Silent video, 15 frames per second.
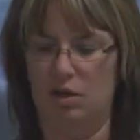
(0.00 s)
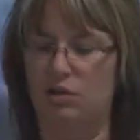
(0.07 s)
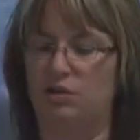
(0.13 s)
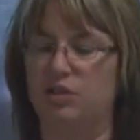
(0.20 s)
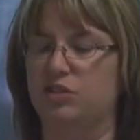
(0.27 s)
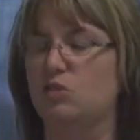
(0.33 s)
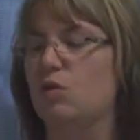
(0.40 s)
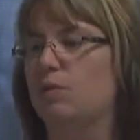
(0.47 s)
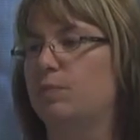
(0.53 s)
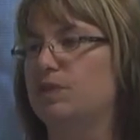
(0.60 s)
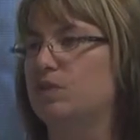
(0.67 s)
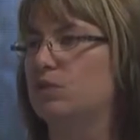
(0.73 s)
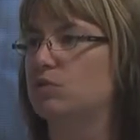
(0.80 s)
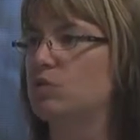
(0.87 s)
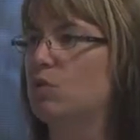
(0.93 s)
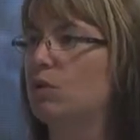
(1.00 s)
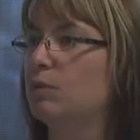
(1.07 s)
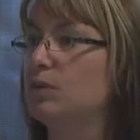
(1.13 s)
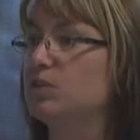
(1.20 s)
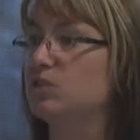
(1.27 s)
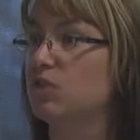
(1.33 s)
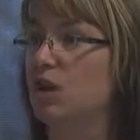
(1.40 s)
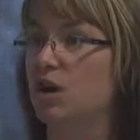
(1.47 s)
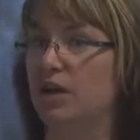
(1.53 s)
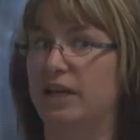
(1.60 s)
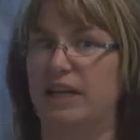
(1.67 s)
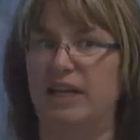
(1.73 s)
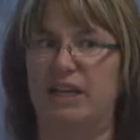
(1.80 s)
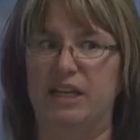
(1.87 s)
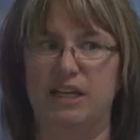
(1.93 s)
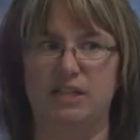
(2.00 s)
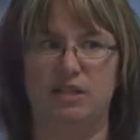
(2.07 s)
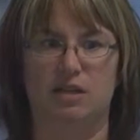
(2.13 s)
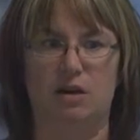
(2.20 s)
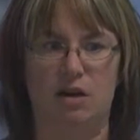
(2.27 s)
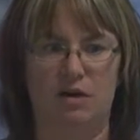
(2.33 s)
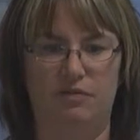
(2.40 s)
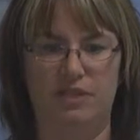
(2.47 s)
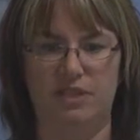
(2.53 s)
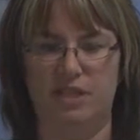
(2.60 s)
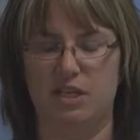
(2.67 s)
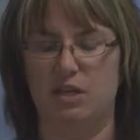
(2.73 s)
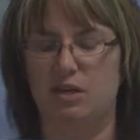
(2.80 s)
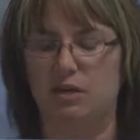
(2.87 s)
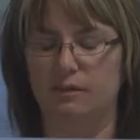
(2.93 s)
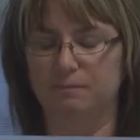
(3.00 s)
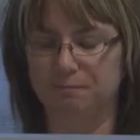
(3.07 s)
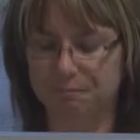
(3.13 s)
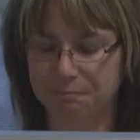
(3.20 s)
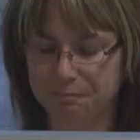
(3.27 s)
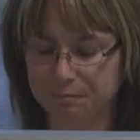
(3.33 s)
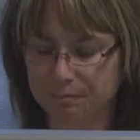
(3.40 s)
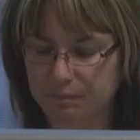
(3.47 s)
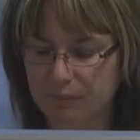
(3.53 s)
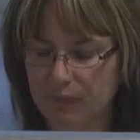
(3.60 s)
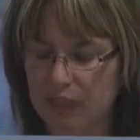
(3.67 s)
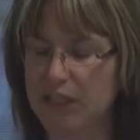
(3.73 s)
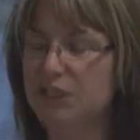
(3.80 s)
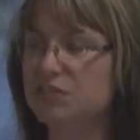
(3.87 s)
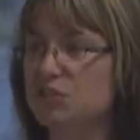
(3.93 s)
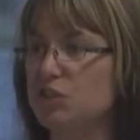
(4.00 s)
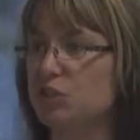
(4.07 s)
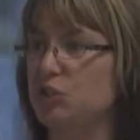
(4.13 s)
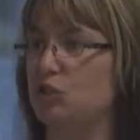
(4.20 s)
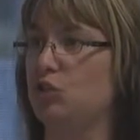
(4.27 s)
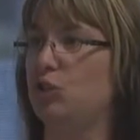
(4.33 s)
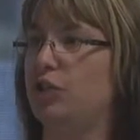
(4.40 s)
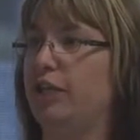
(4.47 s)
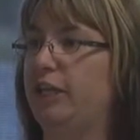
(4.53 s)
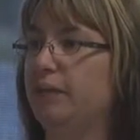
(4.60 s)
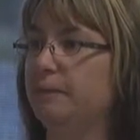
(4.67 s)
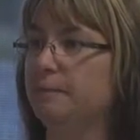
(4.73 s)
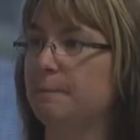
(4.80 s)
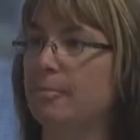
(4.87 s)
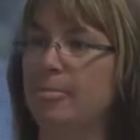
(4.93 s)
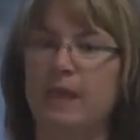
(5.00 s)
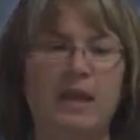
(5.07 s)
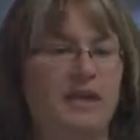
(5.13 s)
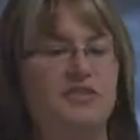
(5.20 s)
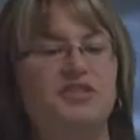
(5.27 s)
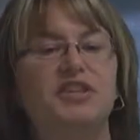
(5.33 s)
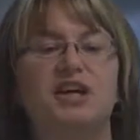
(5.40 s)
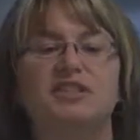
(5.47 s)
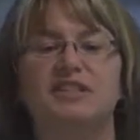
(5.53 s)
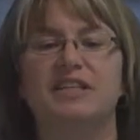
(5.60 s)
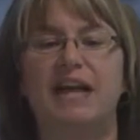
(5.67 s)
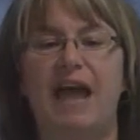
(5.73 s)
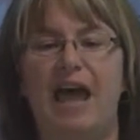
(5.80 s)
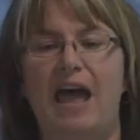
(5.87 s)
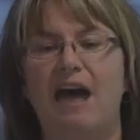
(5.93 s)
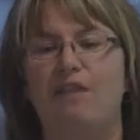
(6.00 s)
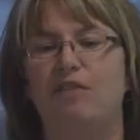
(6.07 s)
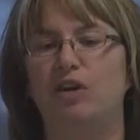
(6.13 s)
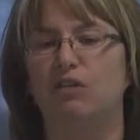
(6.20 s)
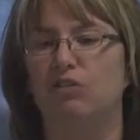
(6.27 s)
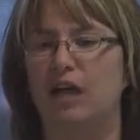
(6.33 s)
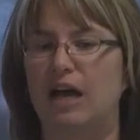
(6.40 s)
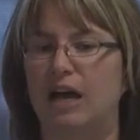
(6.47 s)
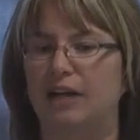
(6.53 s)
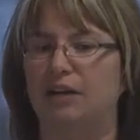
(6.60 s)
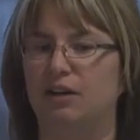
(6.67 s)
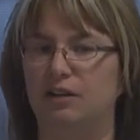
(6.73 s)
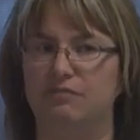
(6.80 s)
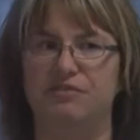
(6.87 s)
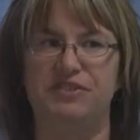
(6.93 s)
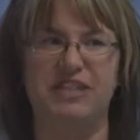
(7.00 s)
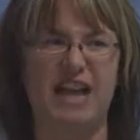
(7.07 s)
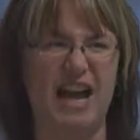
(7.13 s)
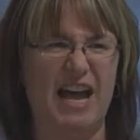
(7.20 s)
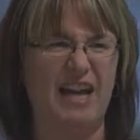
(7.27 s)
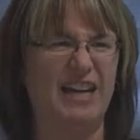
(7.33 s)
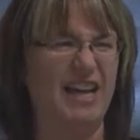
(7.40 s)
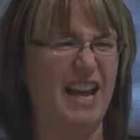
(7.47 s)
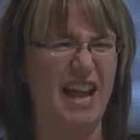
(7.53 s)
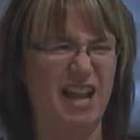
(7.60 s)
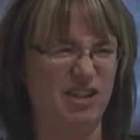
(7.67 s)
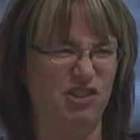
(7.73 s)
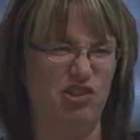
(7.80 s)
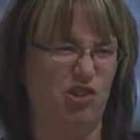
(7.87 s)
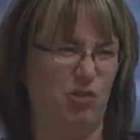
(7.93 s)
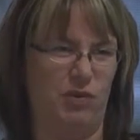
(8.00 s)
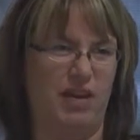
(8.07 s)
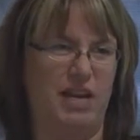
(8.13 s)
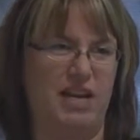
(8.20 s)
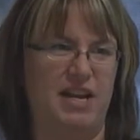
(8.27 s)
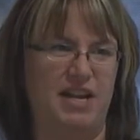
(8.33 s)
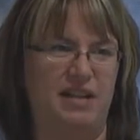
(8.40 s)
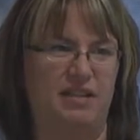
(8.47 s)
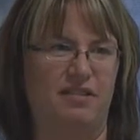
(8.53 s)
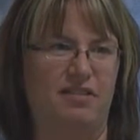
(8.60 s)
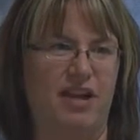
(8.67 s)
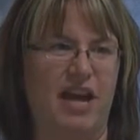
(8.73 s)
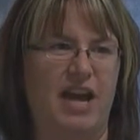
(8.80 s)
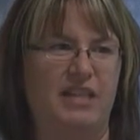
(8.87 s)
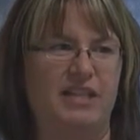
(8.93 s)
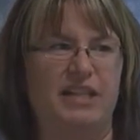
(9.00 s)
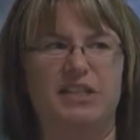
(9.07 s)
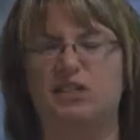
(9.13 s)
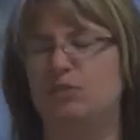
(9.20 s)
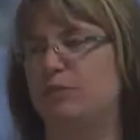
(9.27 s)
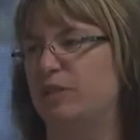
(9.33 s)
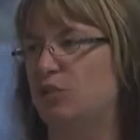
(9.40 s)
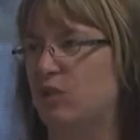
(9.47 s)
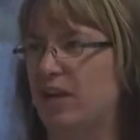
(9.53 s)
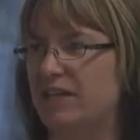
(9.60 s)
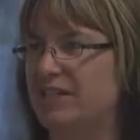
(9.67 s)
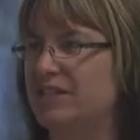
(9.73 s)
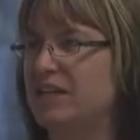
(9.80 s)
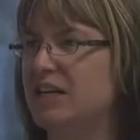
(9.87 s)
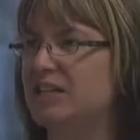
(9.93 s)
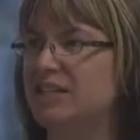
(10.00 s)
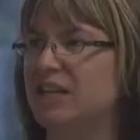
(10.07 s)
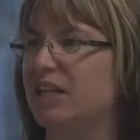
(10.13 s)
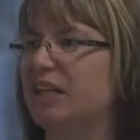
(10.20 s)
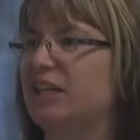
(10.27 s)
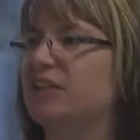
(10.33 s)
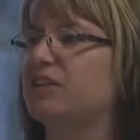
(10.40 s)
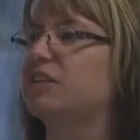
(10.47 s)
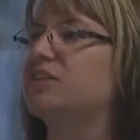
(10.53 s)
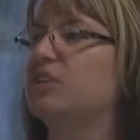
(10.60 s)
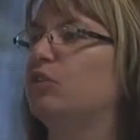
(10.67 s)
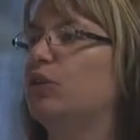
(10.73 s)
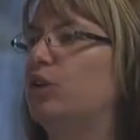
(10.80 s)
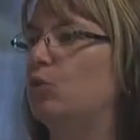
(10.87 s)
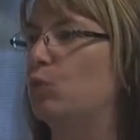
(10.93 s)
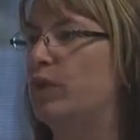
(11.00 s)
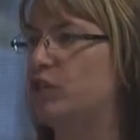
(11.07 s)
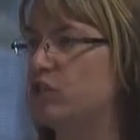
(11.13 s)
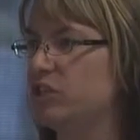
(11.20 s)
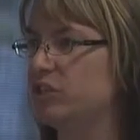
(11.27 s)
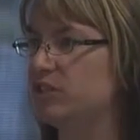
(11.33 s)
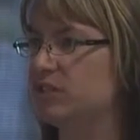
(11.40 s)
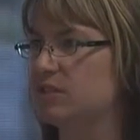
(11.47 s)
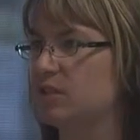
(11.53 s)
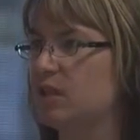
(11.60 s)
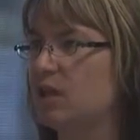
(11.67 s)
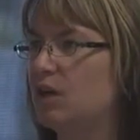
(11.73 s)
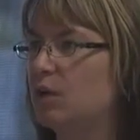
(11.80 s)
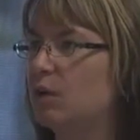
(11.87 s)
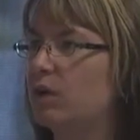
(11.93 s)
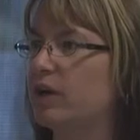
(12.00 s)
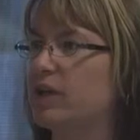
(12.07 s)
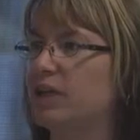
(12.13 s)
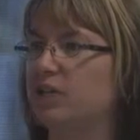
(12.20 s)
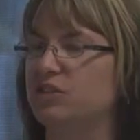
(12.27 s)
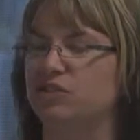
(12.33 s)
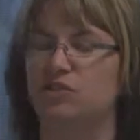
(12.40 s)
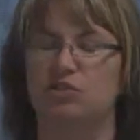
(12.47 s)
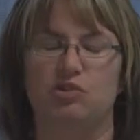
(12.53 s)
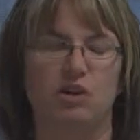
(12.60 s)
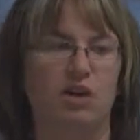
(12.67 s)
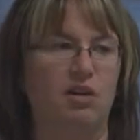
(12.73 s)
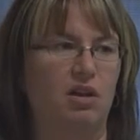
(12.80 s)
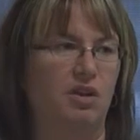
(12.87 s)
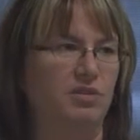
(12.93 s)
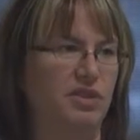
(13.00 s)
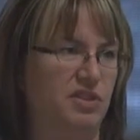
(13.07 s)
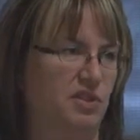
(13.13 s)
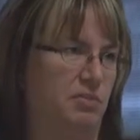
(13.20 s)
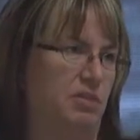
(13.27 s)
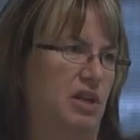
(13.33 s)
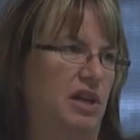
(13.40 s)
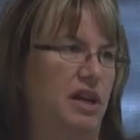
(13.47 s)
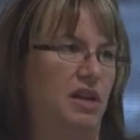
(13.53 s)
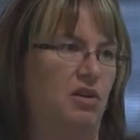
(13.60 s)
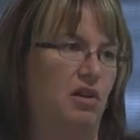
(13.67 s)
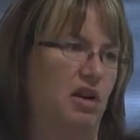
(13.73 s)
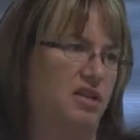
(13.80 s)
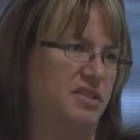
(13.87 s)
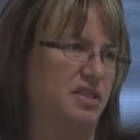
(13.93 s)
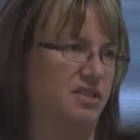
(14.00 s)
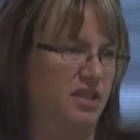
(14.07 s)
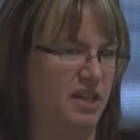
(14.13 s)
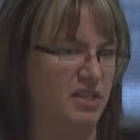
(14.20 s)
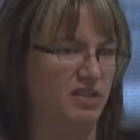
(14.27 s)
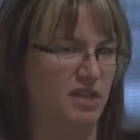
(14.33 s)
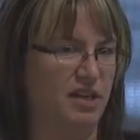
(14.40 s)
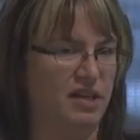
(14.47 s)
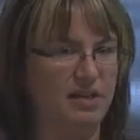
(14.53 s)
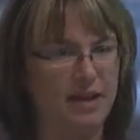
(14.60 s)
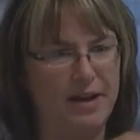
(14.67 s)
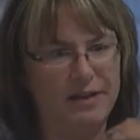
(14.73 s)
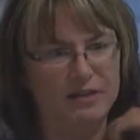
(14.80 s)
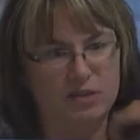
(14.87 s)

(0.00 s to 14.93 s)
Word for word: Chris Corpus owns Corpus Law Inc. He has an office here. He's an attorney. Doesn't have a lot of data entry that needs to be tracked. He's not selling a gazillion widgets where he needs to track all of his supply costs and things like that.